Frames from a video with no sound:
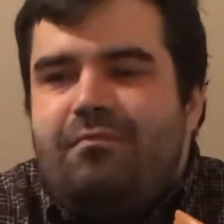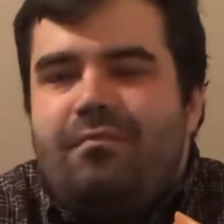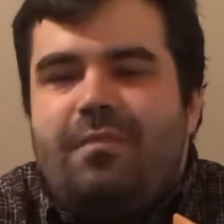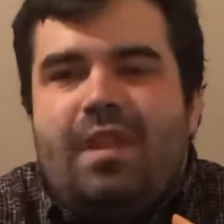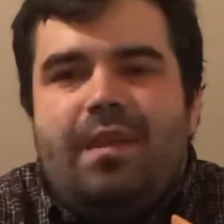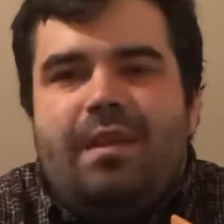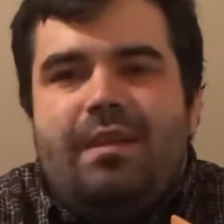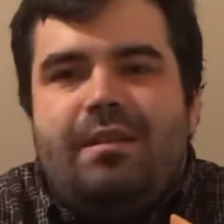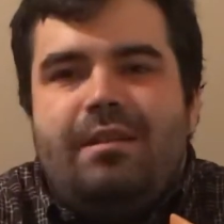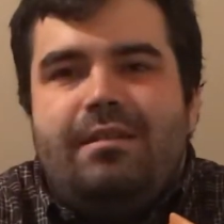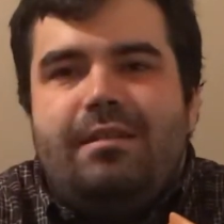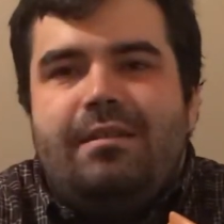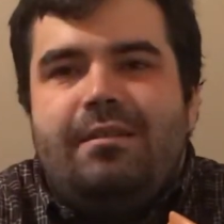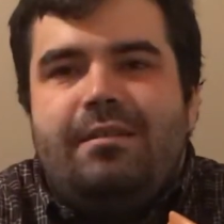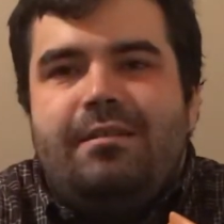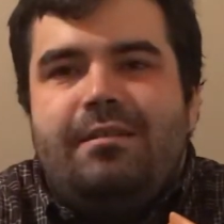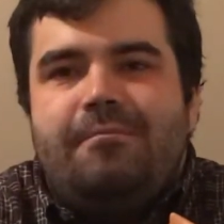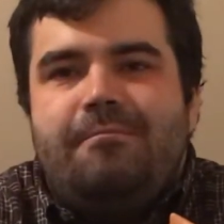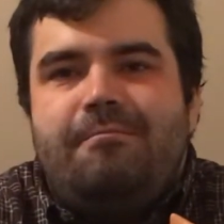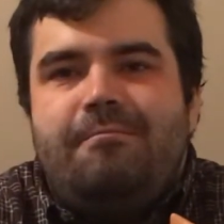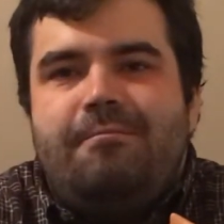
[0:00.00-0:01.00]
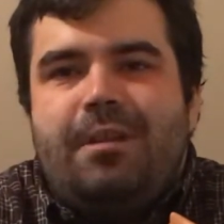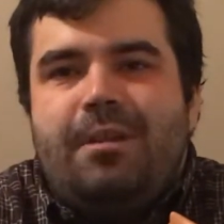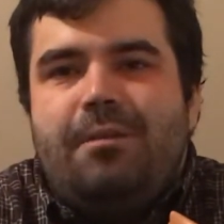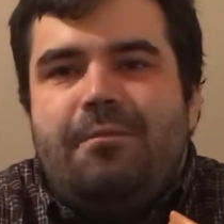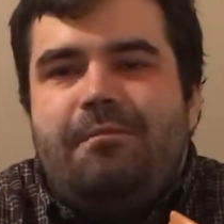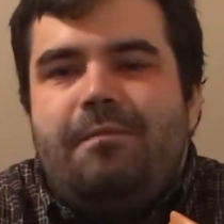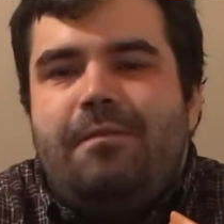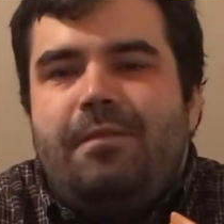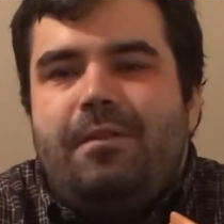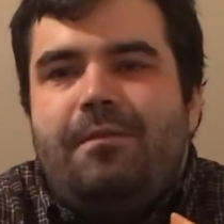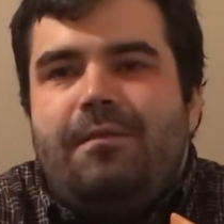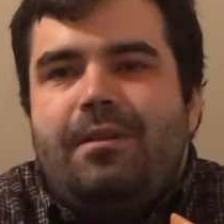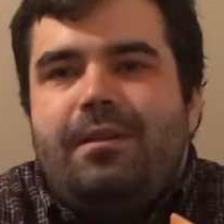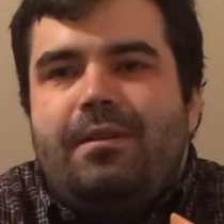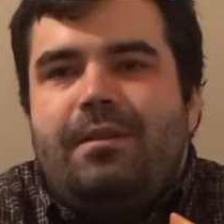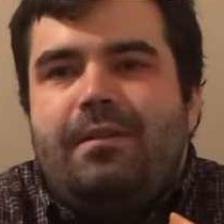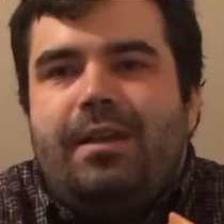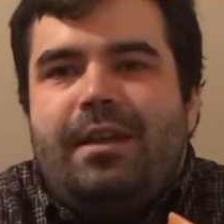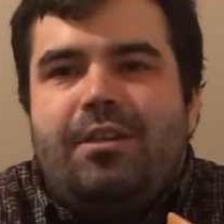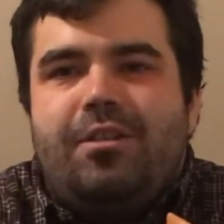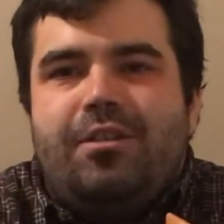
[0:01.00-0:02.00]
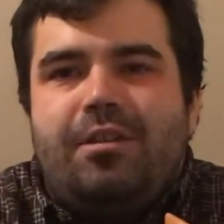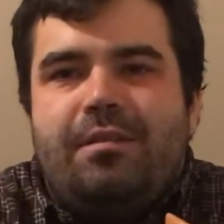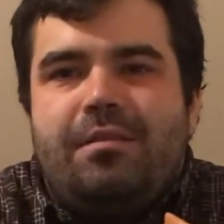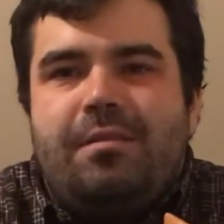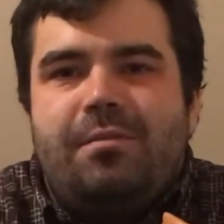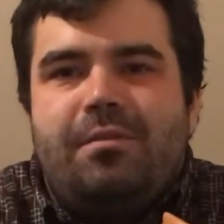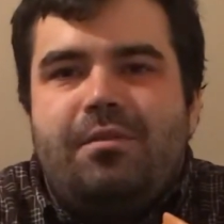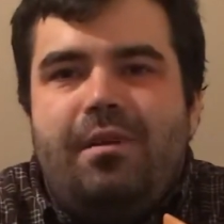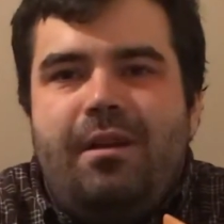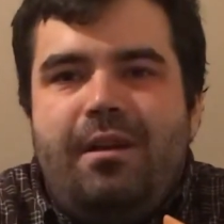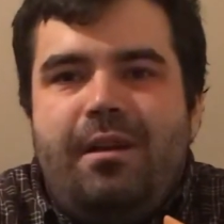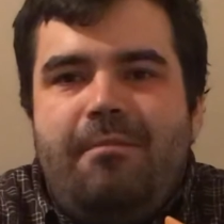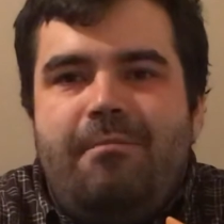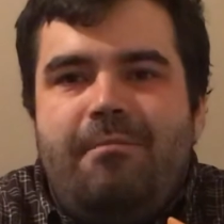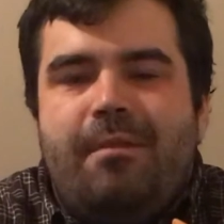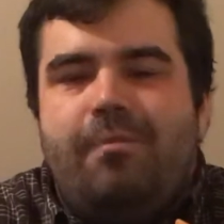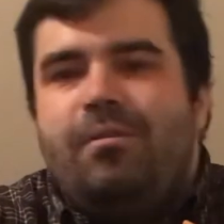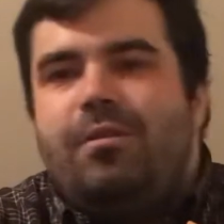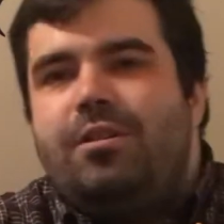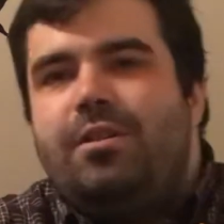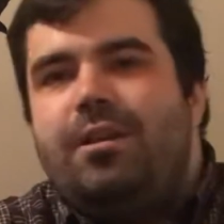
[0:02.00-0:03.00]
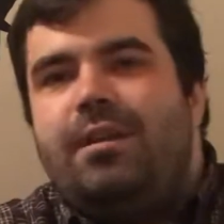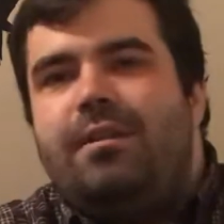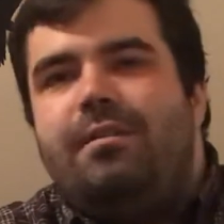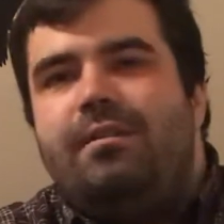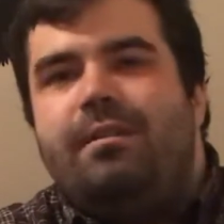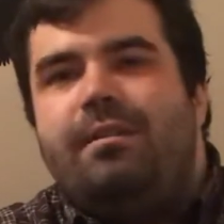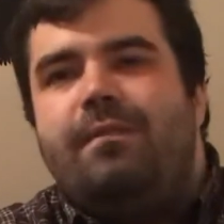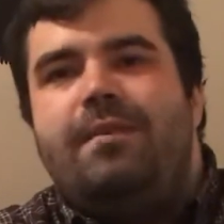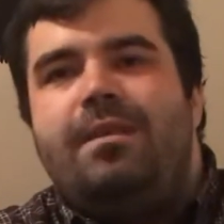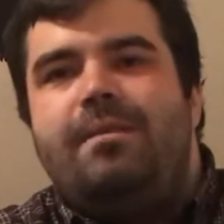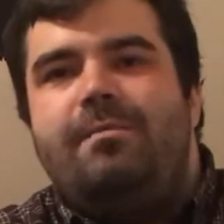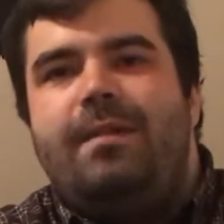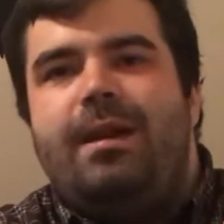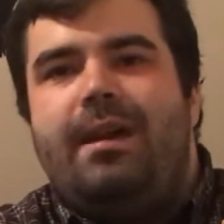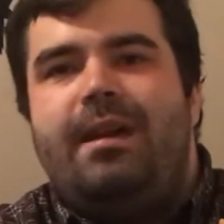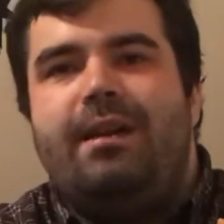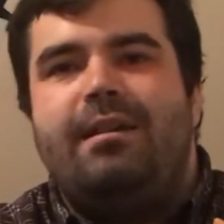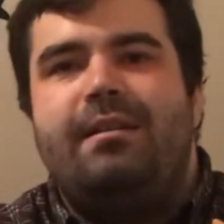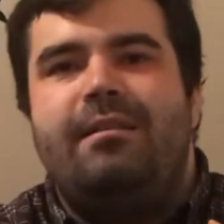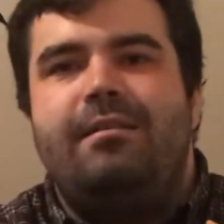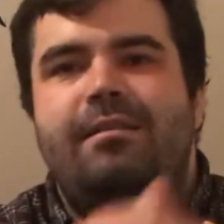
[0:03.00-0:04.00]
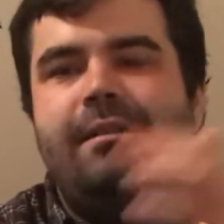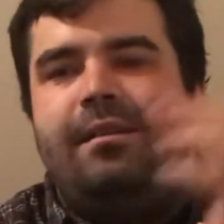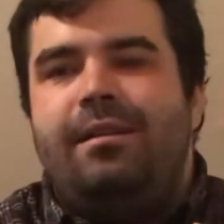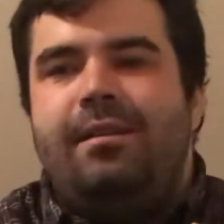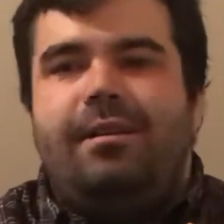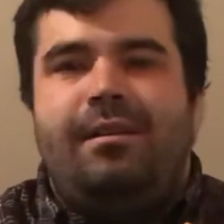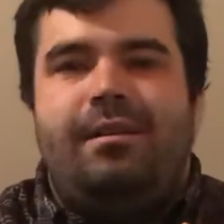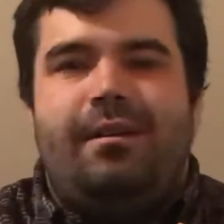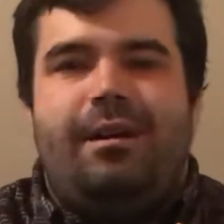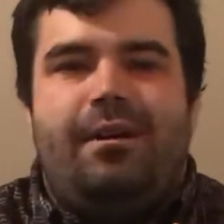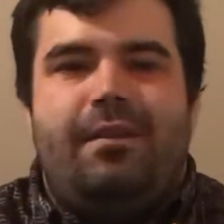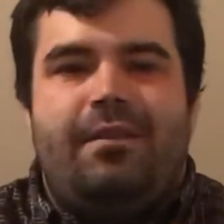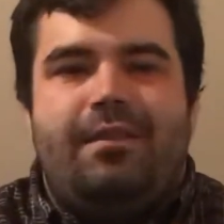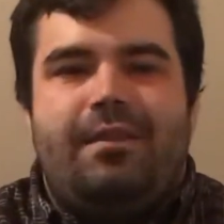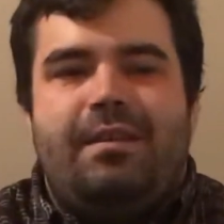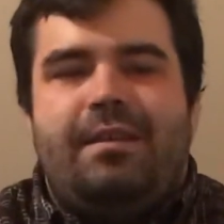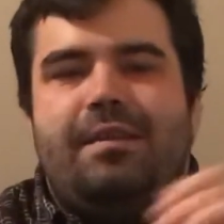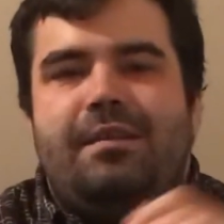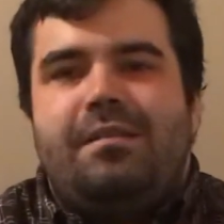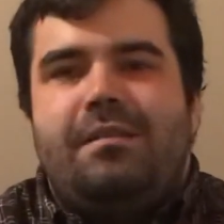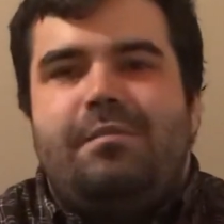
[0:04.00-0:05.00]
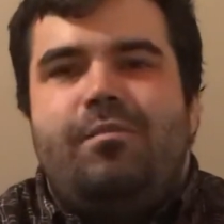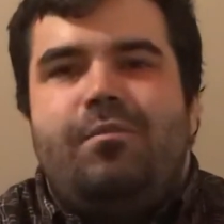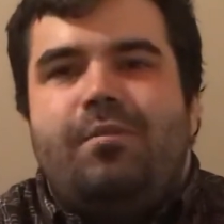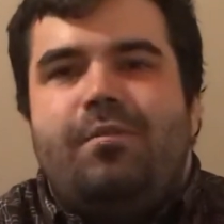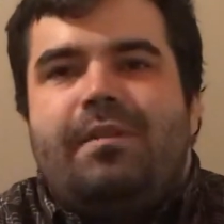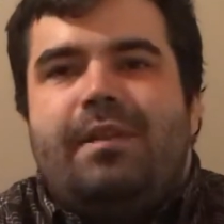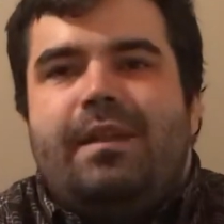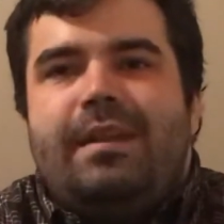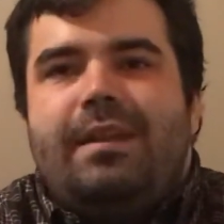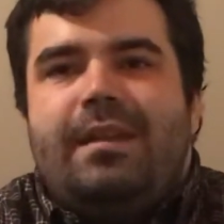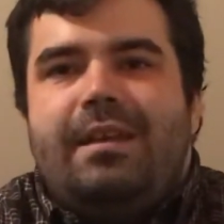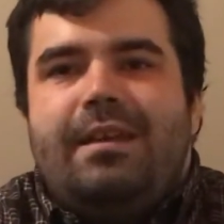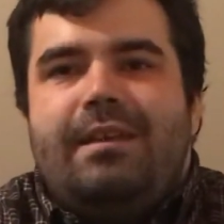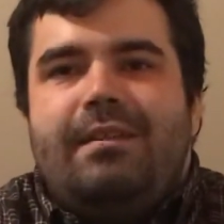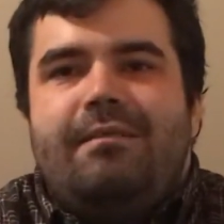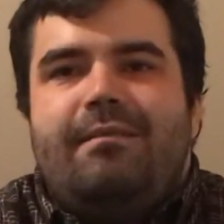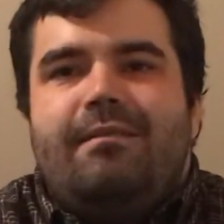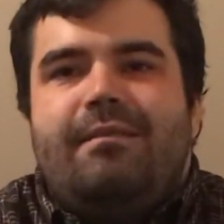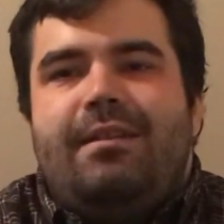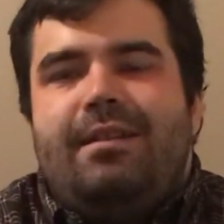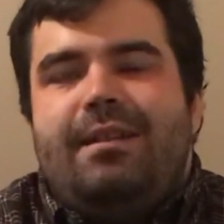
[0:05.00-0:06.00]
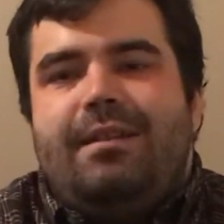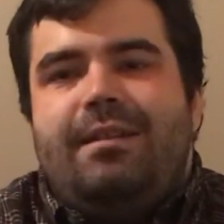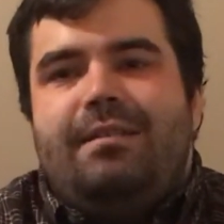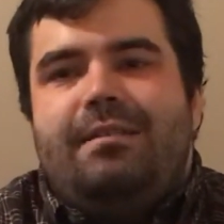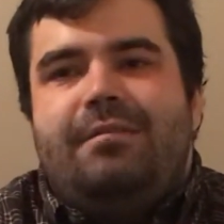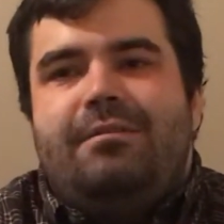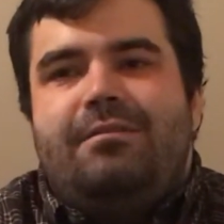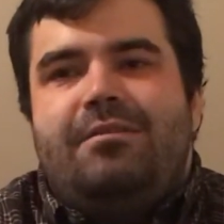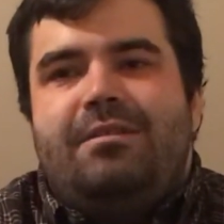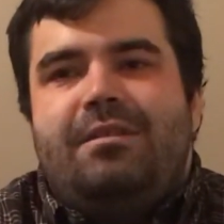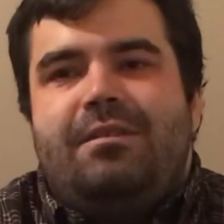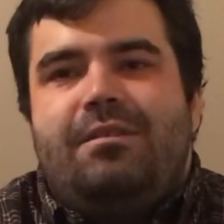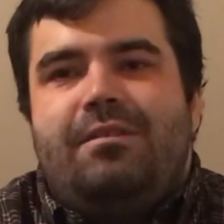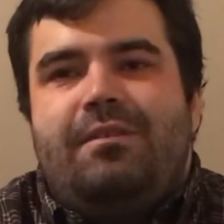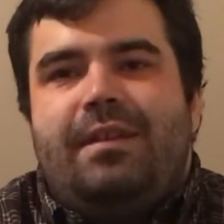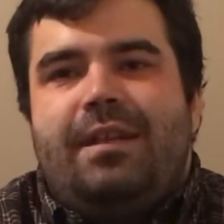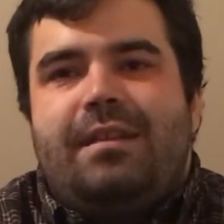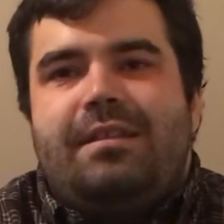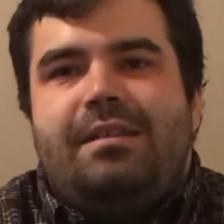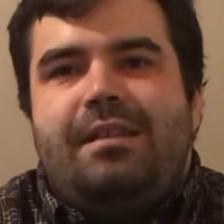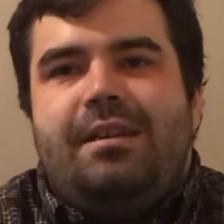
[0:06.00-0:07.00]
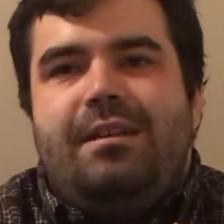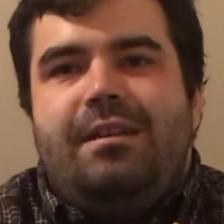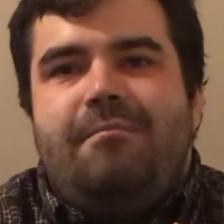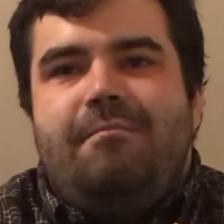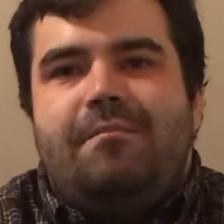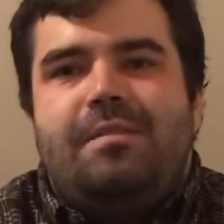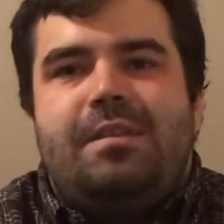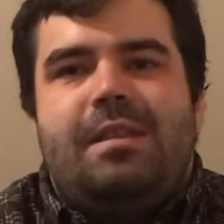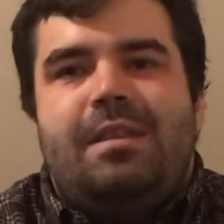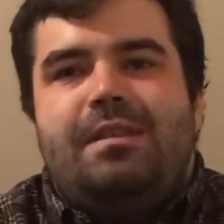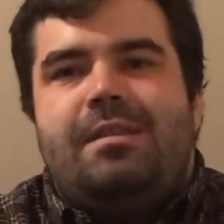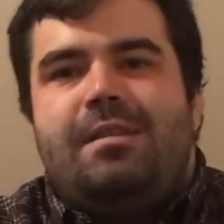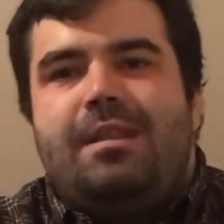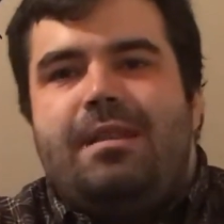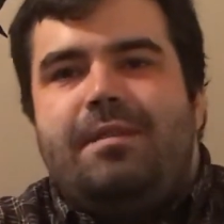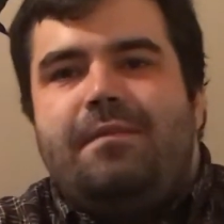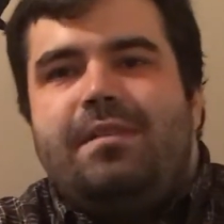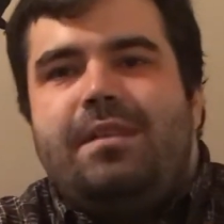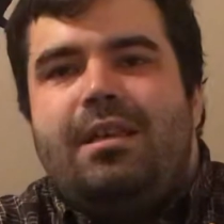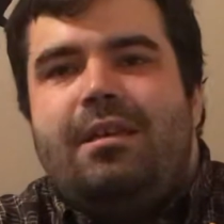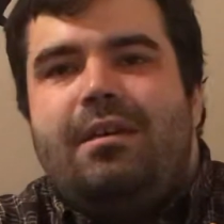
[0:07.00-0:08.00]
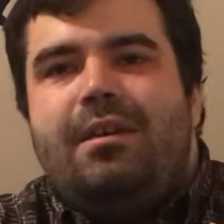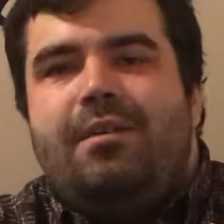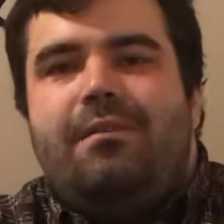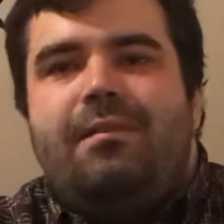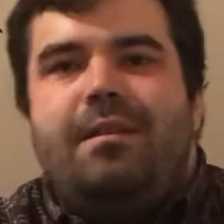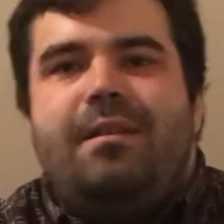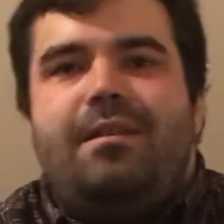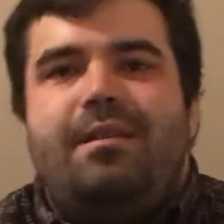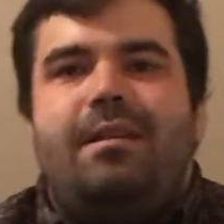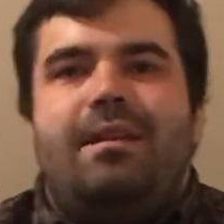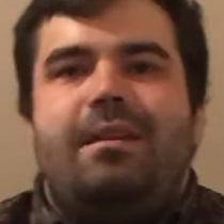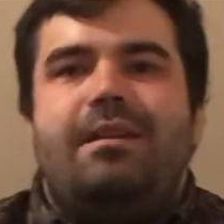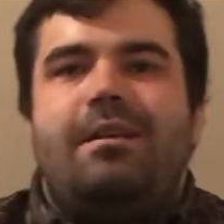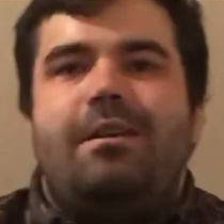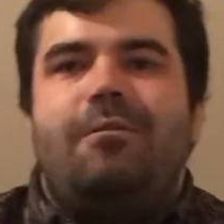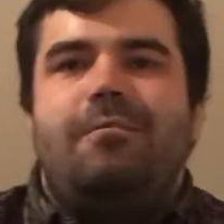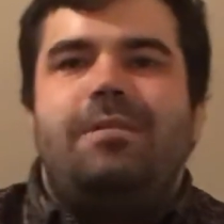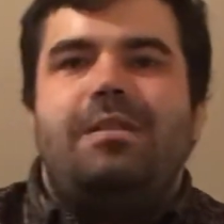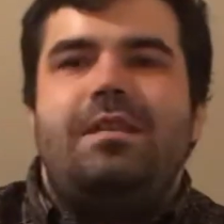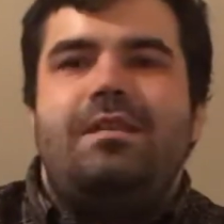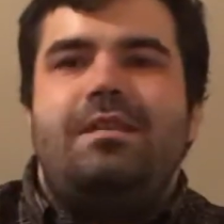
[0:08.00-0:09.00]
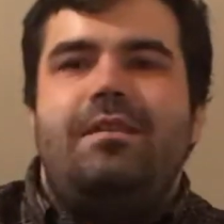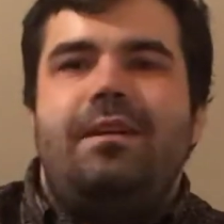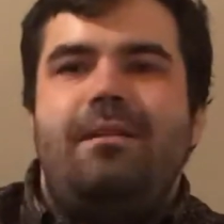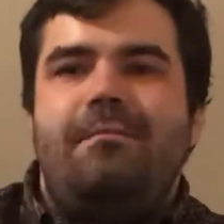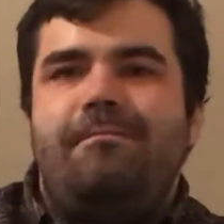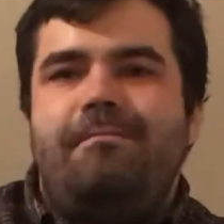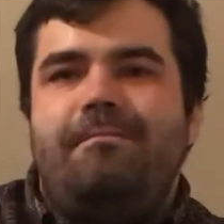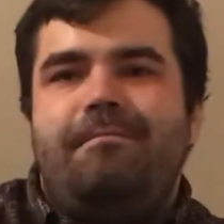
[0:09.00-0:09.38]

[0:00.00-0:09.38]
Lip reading: and you know, feel free to like, share, subscribe. I appreciate all the feedback, all the support that I get, and until next time, stay safe, stay healthy, and I hope to see you again.